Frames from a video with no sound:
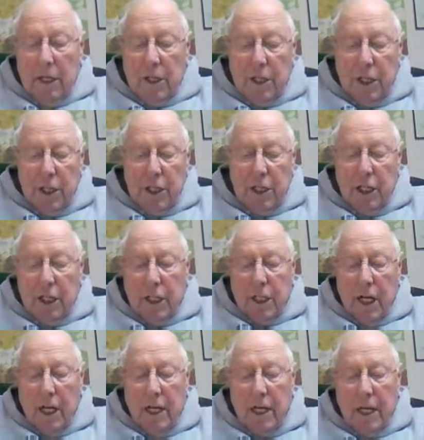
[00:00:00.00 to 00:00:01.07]

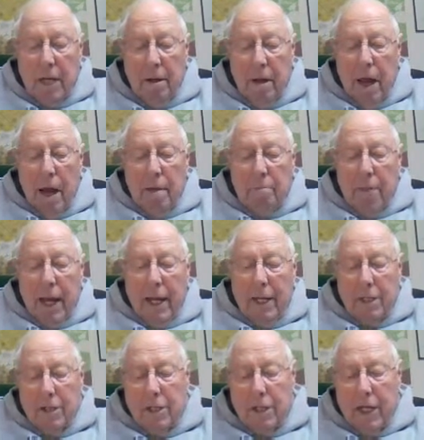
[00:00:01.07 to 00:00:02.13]
60-ton
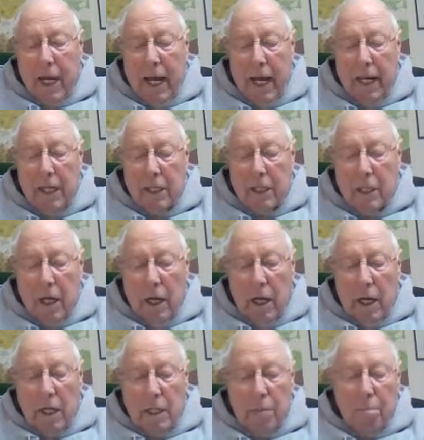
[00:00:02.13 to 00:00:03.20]
Panzer tanks,
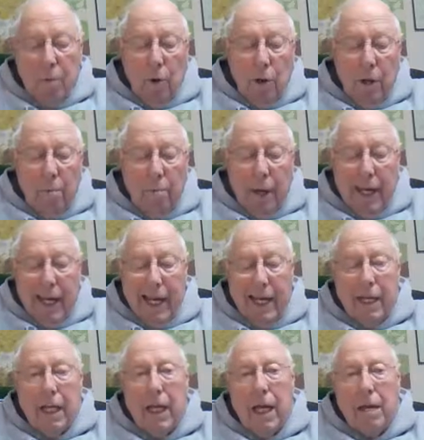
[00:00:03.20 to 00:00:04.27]
supported by
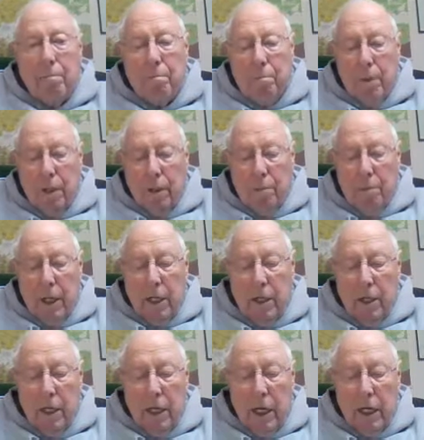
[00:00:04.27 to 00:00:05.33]

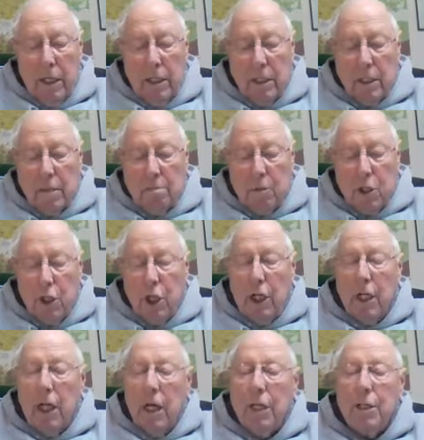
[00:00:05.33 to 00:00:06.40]
88mm guns,
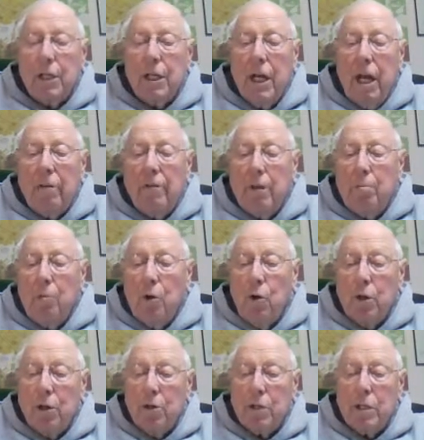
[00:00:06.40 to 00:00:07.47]
machine guns, and heavy
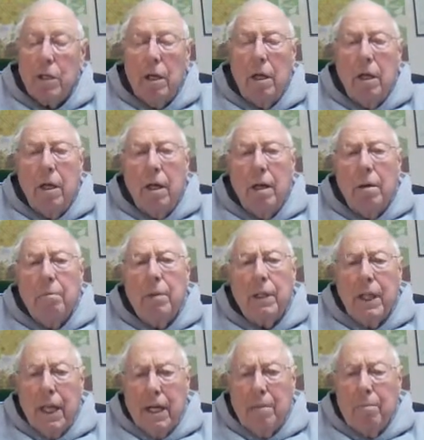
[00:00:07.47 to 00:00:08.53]
mortars,
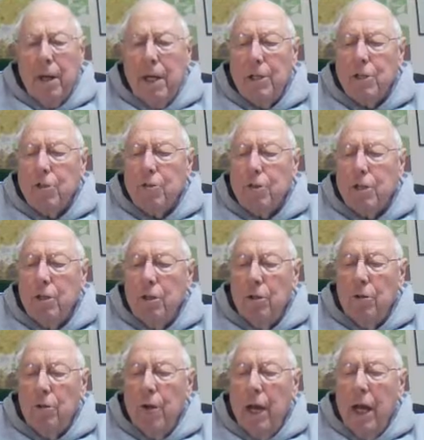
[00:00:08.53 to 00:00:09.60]
potato mashers
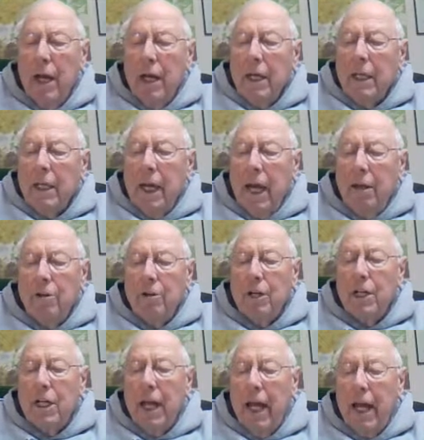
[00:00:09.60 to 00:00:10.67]
too,
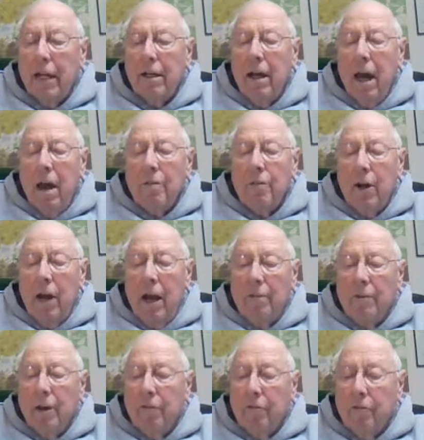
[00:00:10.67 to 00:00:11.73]
counterattacked for
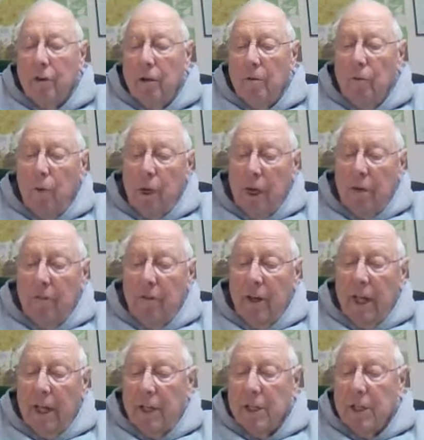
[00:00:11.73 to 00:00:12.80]
every front we
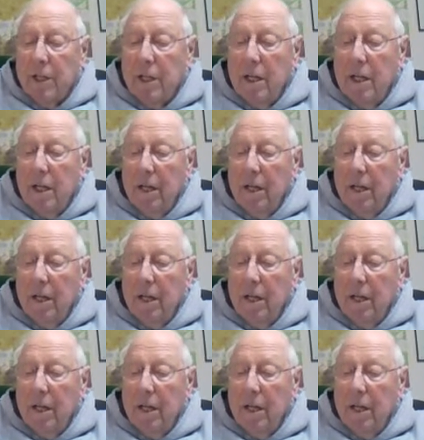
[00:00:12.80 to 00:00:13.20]
advanced.